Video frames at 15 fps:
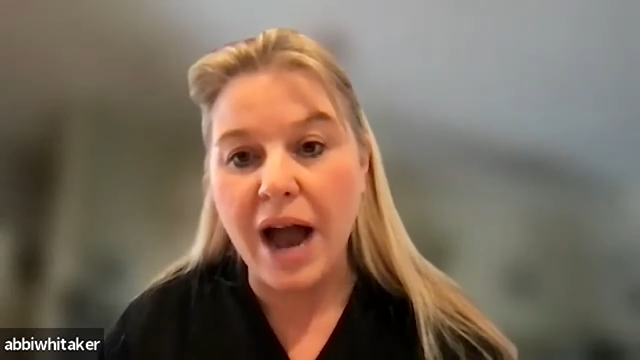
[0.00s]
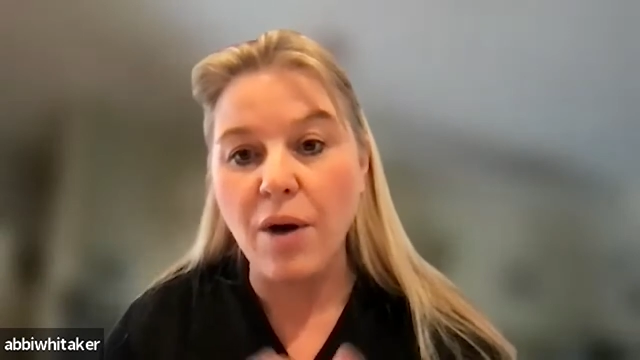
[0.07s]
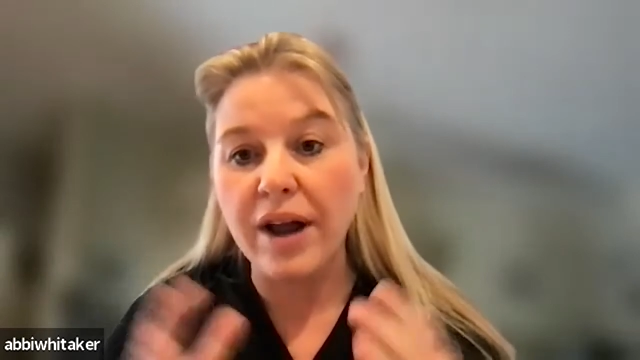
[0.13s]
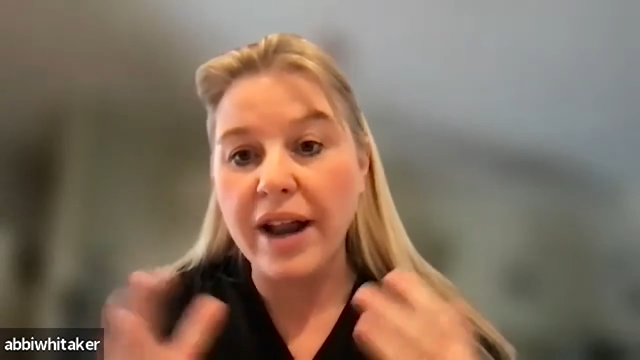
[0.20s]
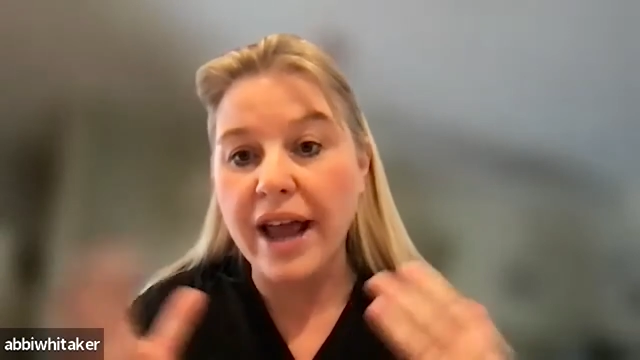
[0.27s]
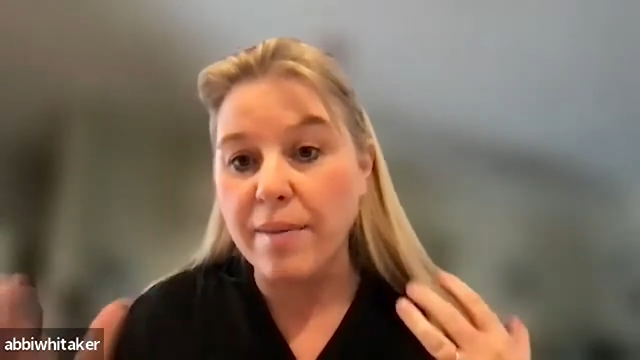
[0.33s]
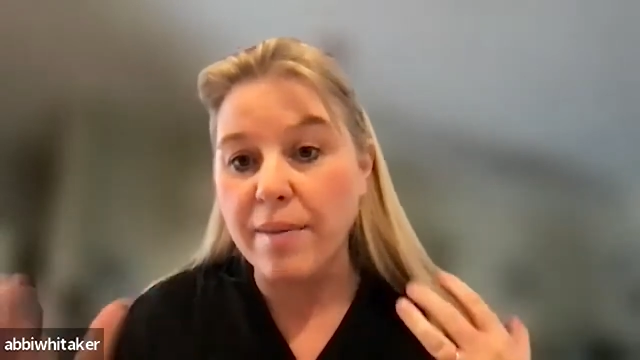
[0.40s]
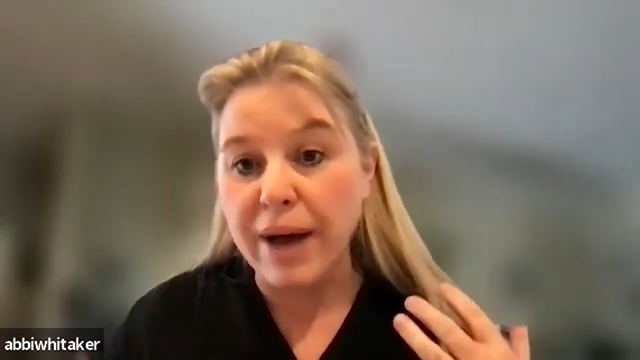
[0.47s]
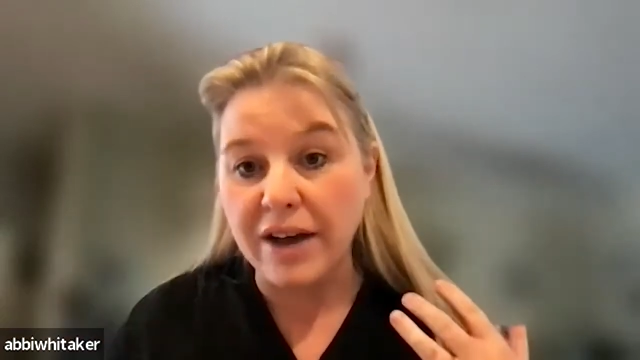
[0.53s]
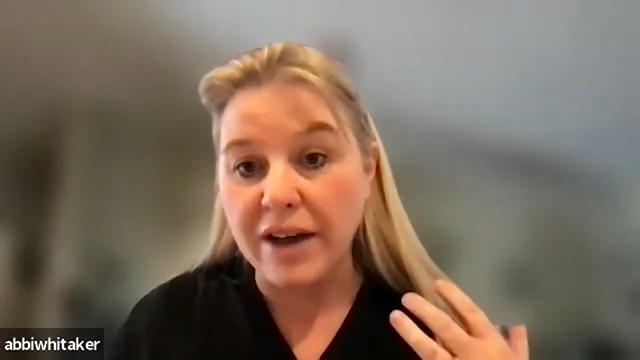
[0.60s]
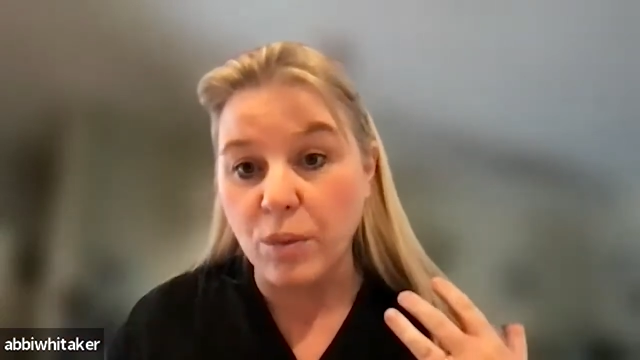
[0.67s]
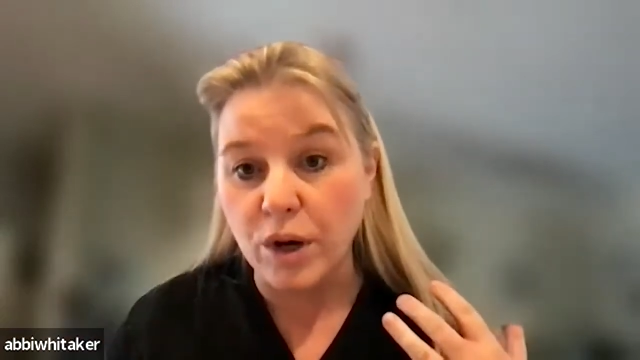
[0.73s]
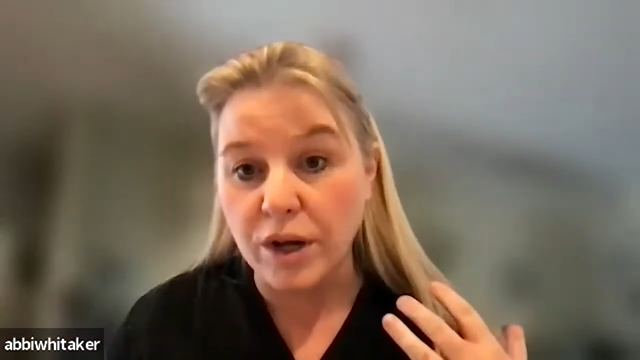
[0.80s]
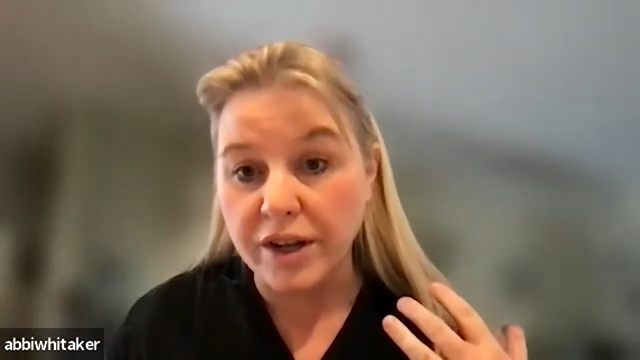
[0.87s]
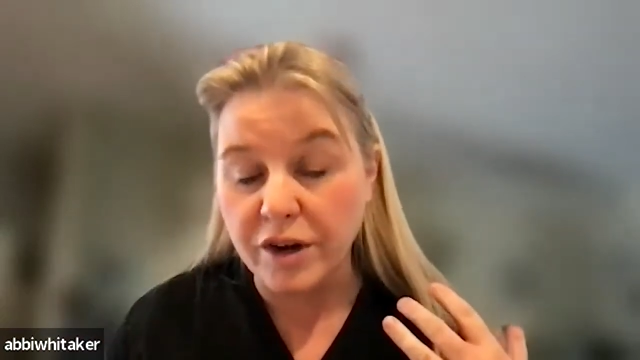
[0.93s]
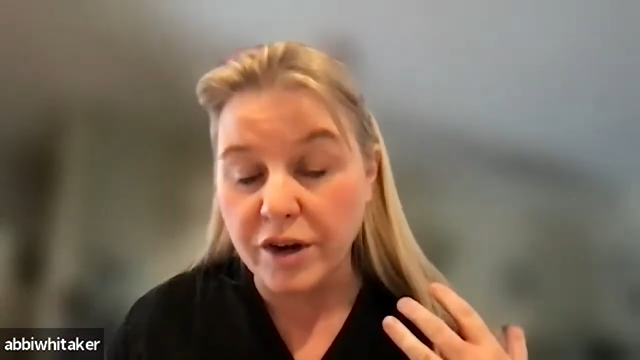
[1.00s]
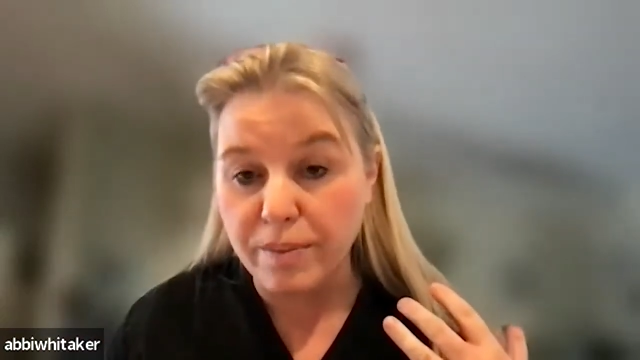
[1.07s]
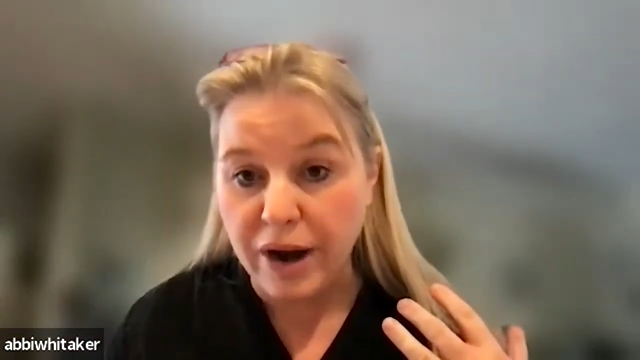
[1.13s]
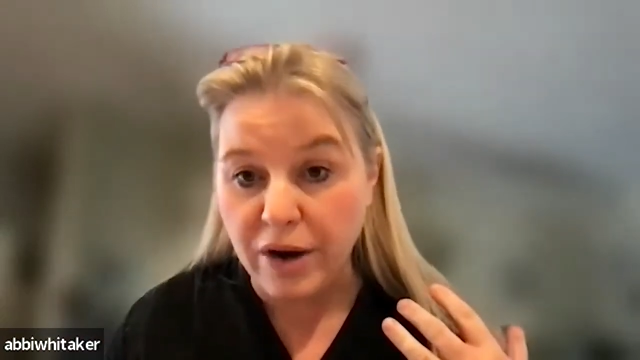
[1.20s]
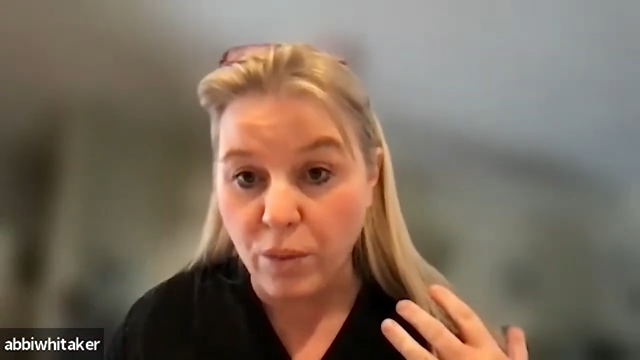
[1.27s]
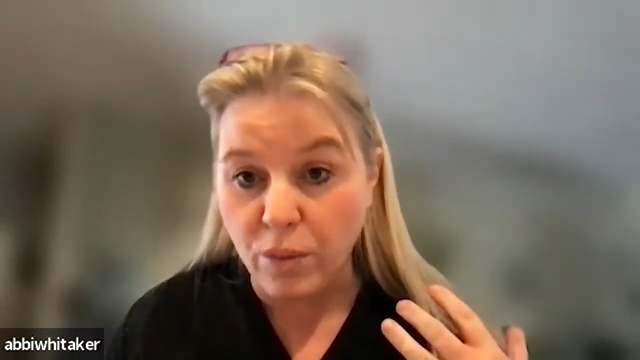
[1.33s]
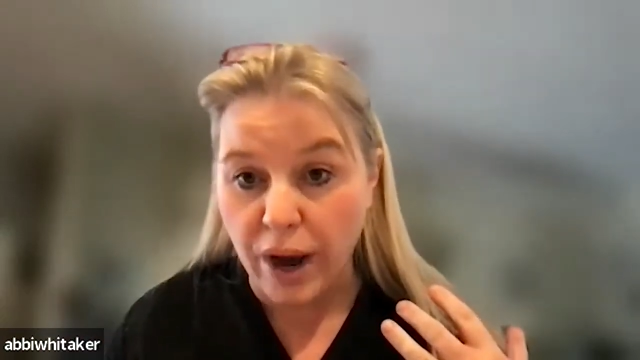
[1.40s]
could I impact the world in a
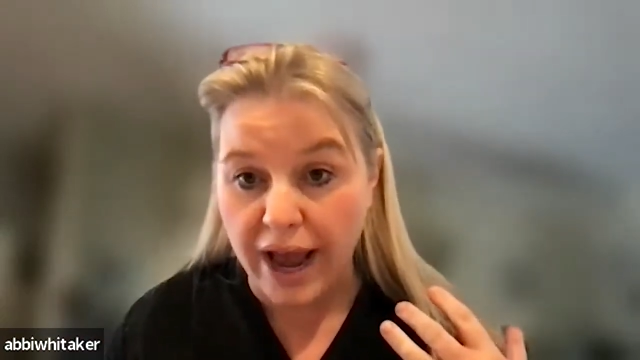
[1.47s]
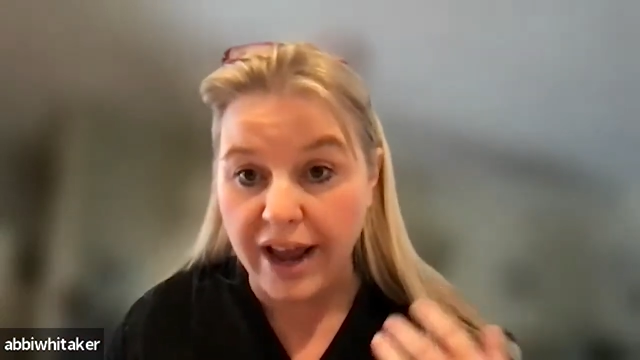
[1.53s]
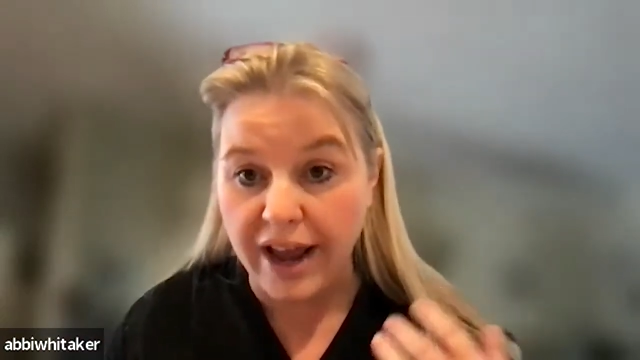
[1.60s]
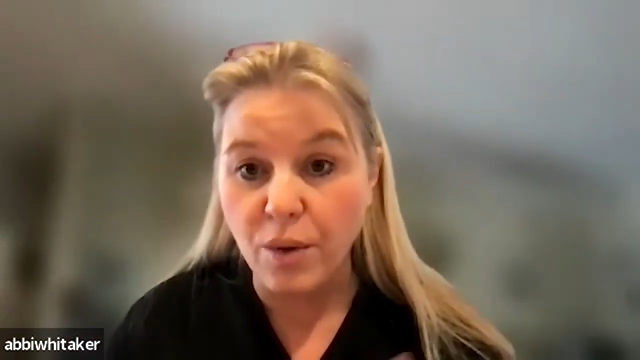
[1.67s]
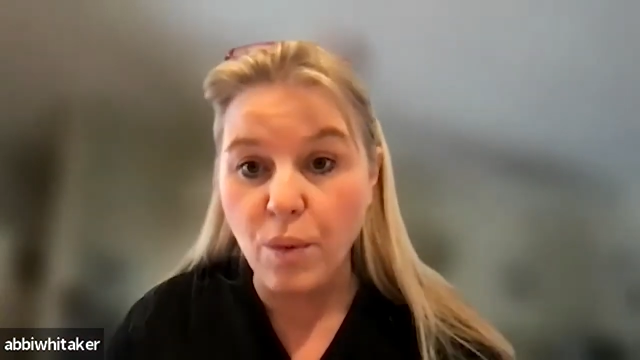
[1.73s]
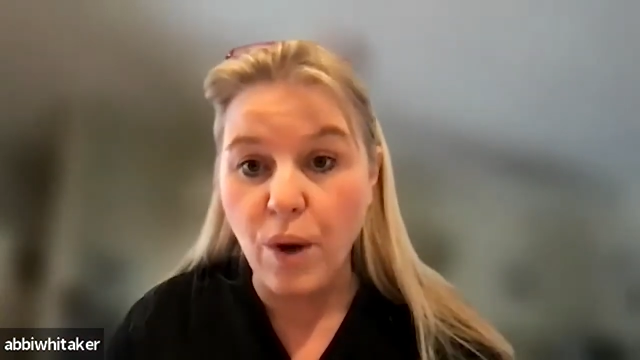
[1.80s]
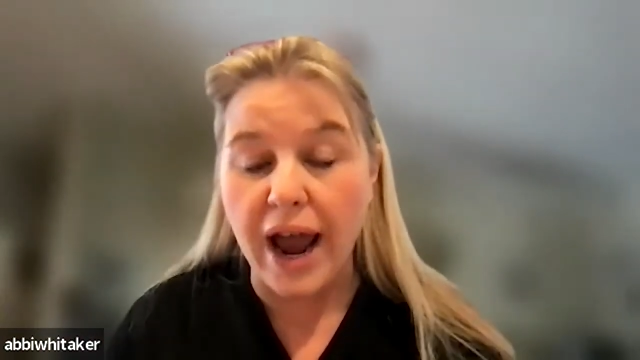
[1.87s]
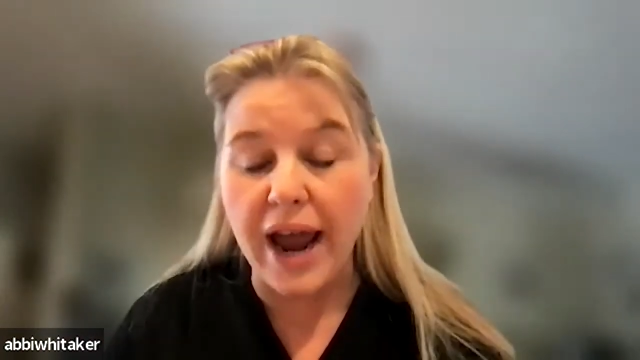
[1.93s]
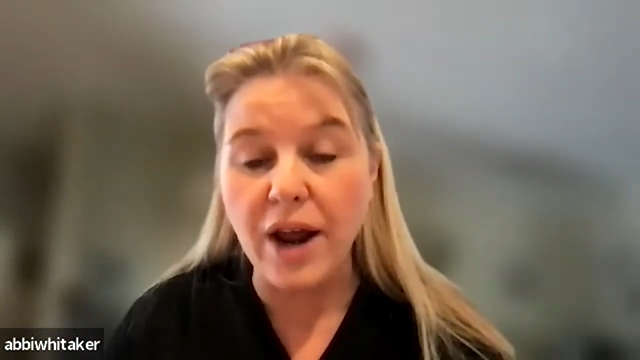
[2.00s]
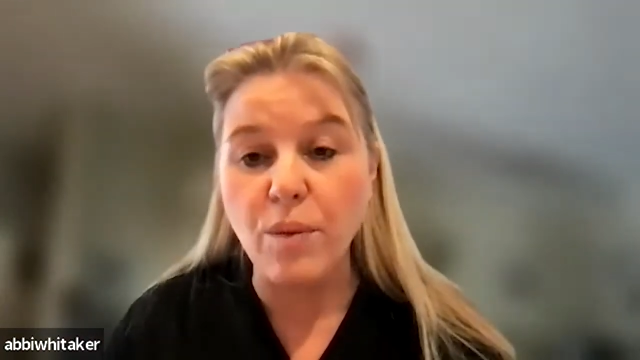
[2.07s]
better way, right?